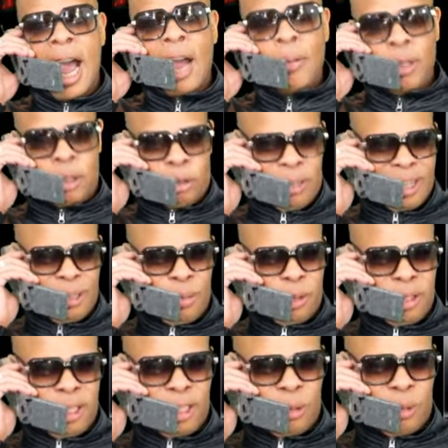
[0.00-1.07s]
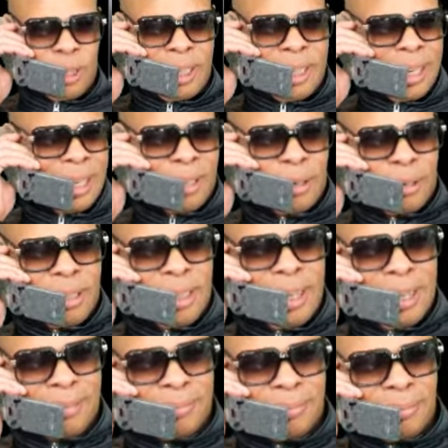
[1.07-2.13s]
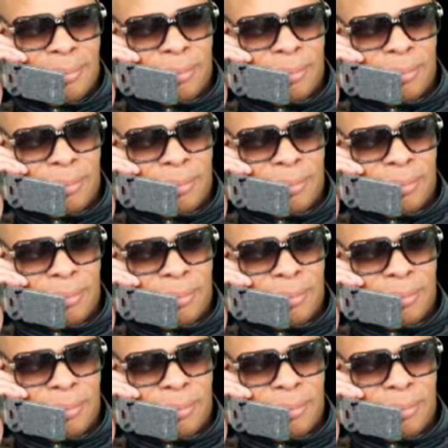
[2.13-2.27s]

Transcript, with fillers: I would trust me on this one and not go see that.